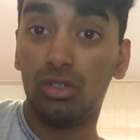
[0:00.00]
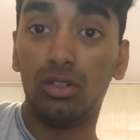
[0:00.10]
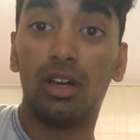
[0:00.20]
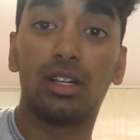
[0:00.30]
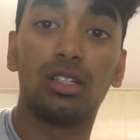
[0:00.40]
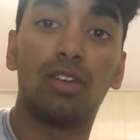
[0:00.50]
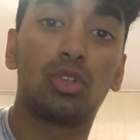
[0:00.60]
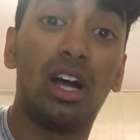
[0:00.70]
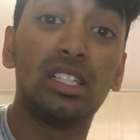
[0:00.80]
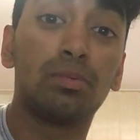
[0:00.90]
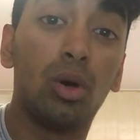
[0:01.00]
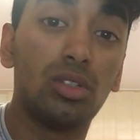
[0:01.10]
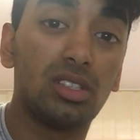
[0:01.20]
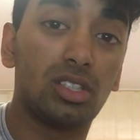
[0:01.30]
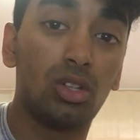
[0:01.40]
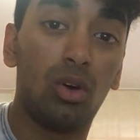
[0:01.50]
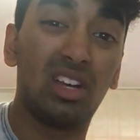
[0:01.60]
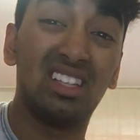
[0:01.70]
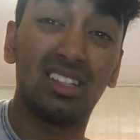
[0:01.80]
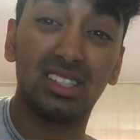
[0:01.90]
because I've transposed the
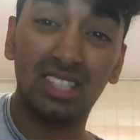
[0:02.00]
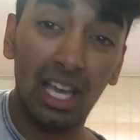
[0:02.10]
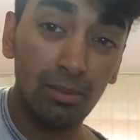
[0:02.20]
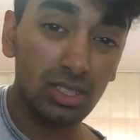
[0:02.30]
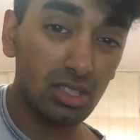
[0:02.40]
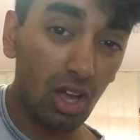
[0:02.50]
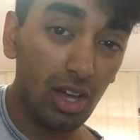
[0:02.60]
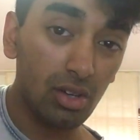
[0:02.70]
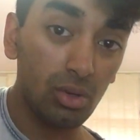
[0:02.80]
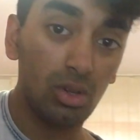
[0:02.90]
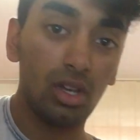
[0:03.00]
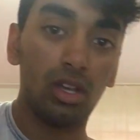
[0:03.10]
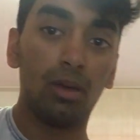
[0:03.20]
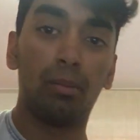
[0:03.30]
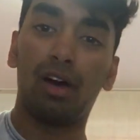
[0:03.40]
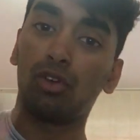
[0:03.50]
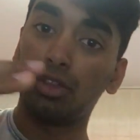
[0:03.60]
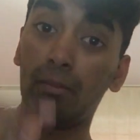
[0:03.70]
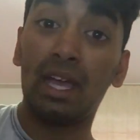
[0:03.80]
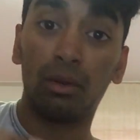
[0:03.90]
song in the same style, but I've got
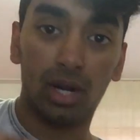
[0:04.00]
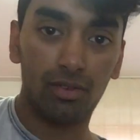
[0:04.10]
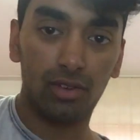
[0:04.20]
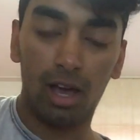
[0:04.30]
the main riff.